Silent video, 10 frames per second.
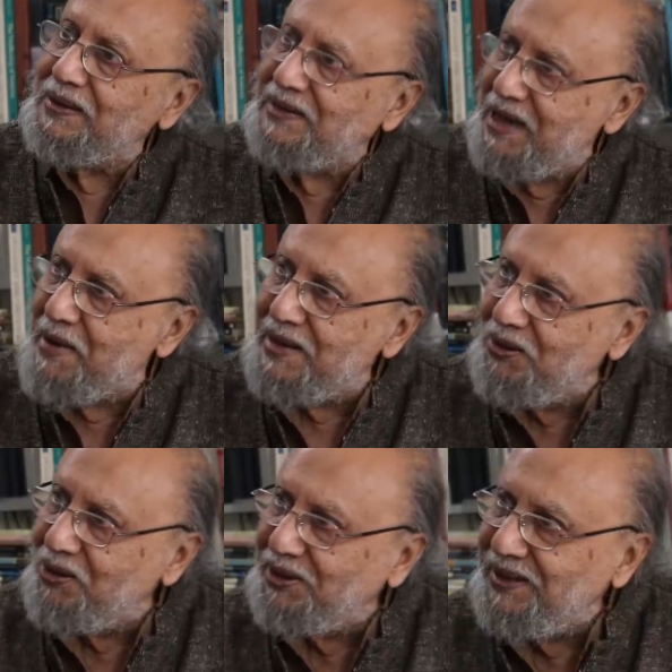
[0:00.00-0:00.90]
the same
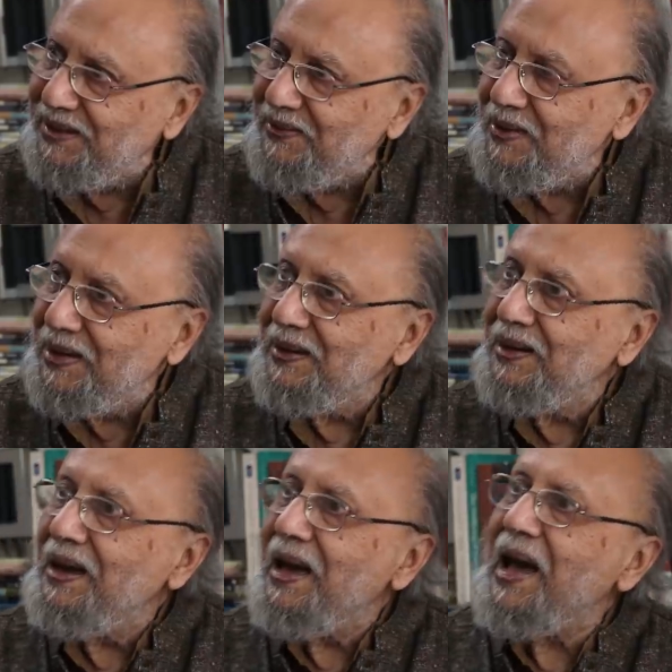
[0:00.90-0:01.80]
ideology
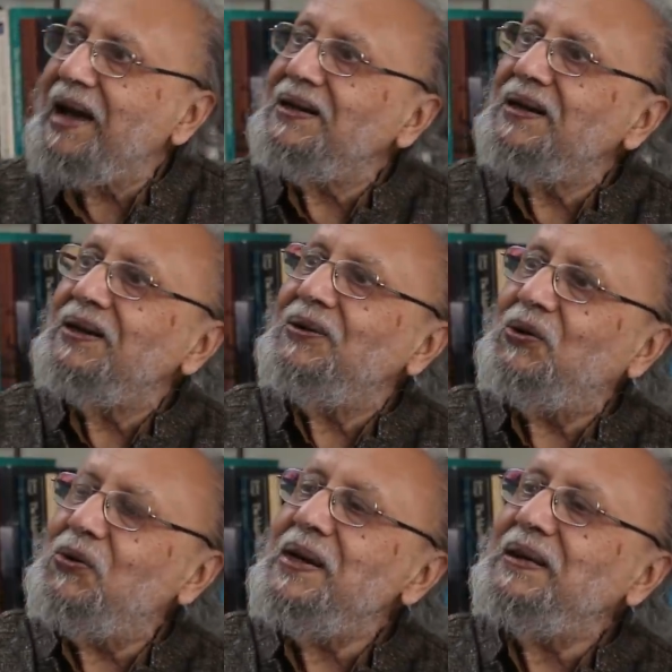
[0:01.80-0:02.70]
and
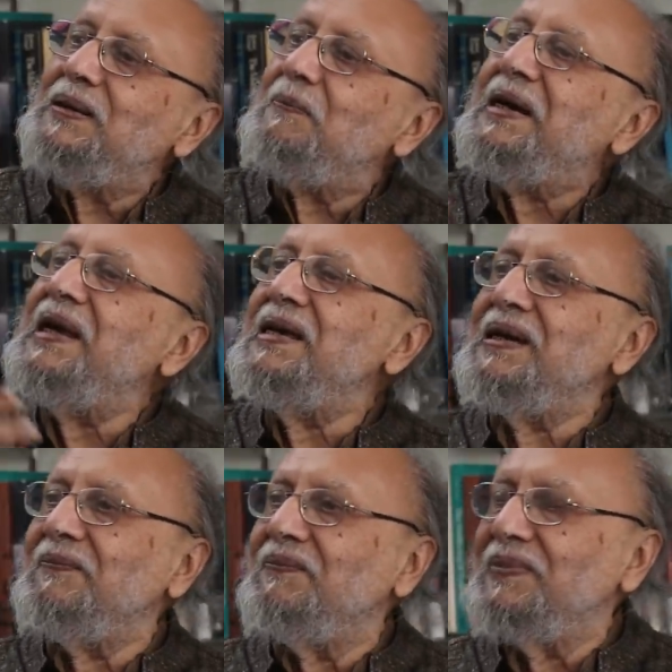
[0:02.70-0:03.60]
doing the
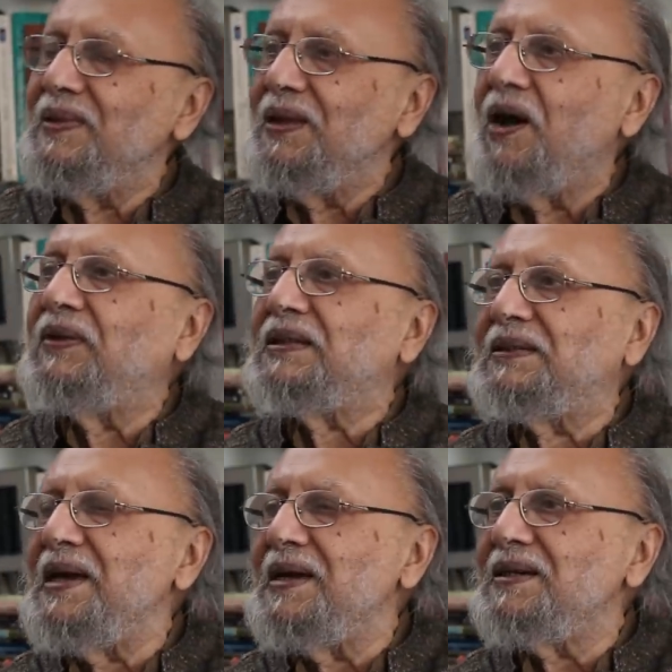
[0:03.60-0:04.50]
bidding of the
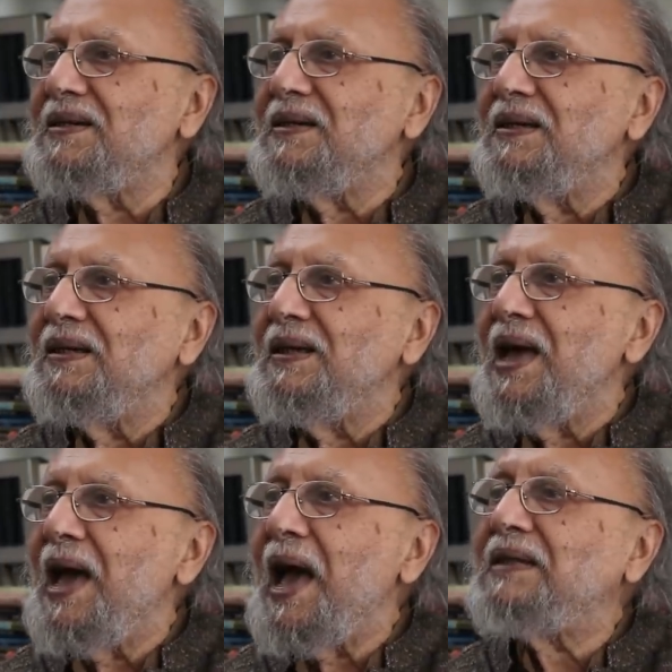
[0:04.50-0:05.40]
state
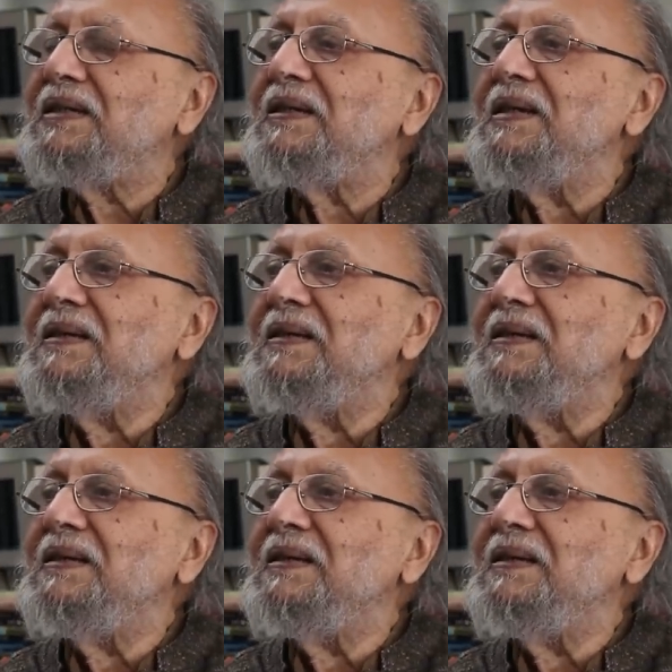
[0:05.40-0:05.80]
as it